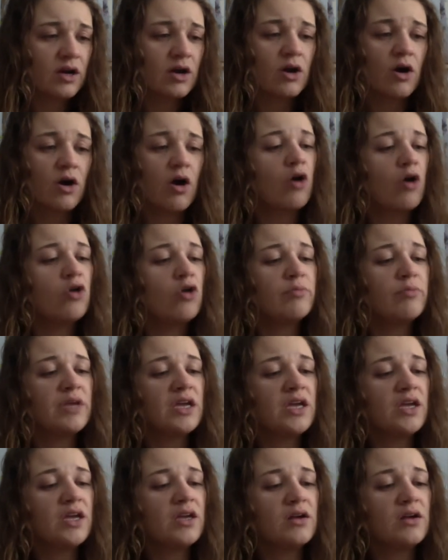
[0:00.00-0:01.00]
Call
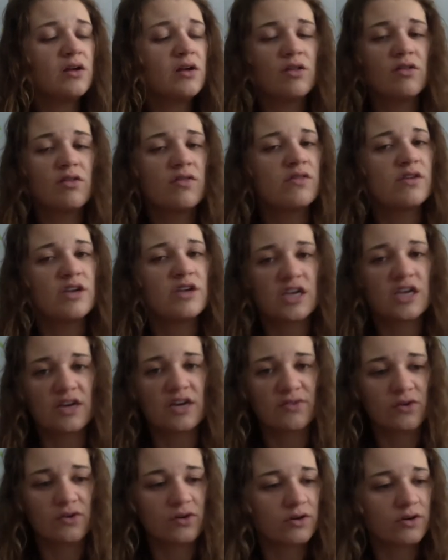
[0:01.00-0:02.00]
me the
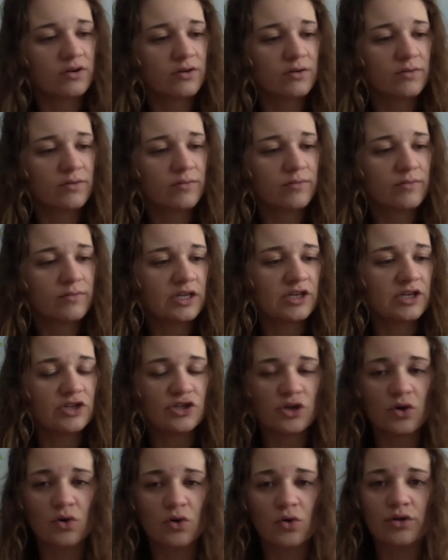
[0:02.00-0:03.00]
giver, he
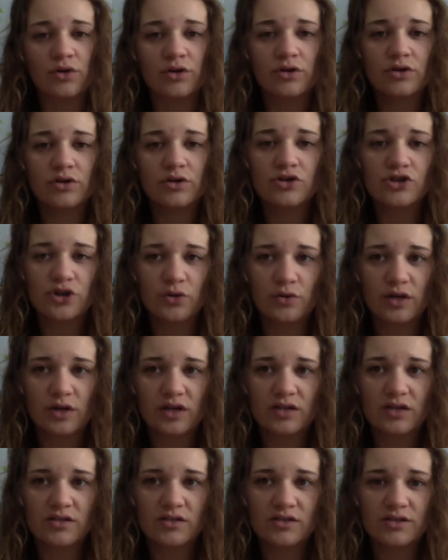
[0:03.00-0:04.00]
told
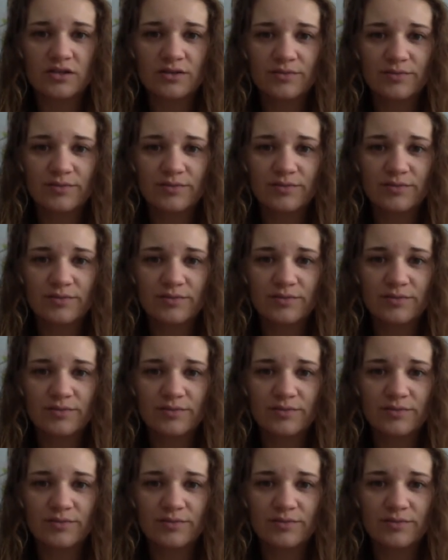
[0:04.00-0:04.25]
Jonas.